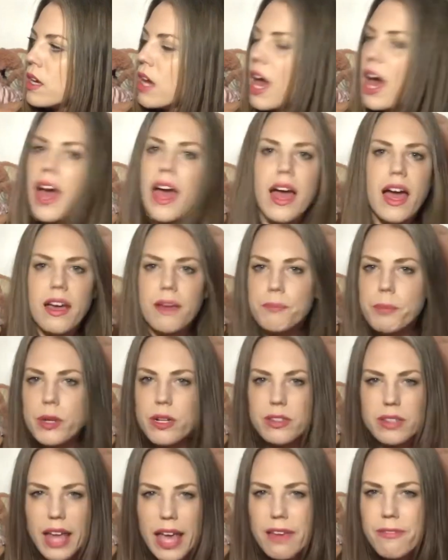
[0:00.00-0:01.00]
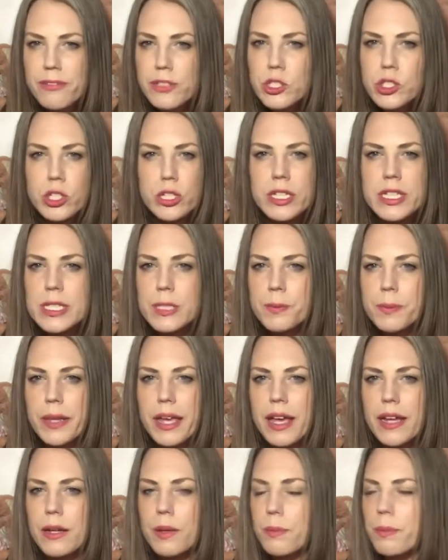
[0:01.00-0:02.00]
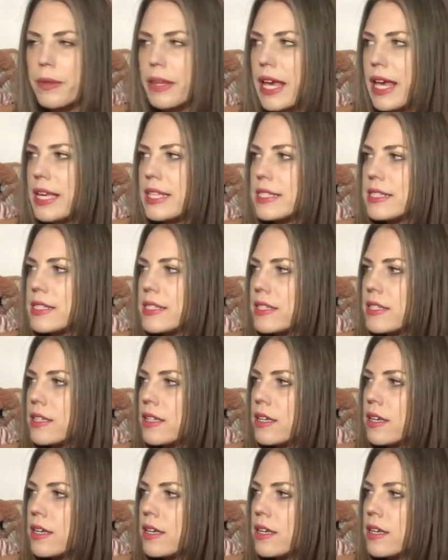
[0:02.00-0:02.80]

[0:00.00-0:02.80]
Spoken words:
I put a life insurance plan in place.